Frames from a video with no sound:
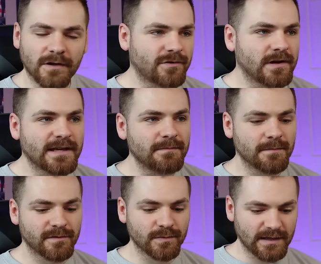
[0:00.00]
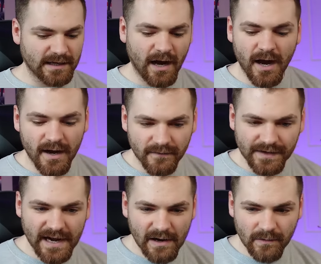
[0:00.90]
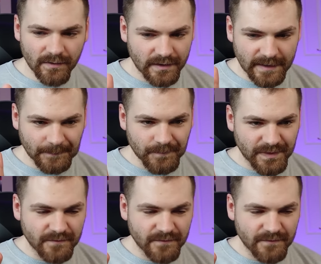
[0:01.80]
I'll try and keep them between, like, half an hour and, like,